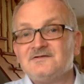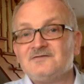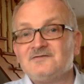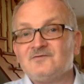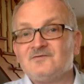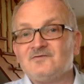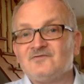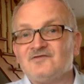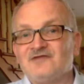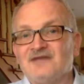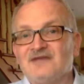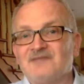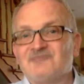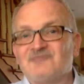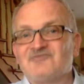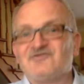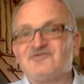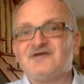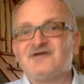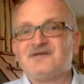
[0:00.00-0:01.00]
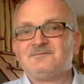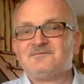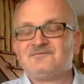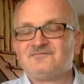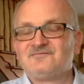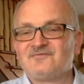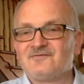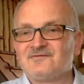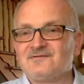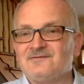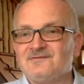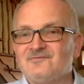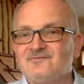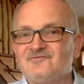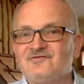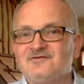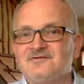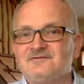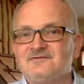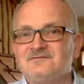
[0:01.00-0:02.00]
was in Amsterdam for the
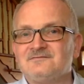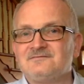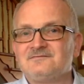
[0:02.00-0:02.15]
closing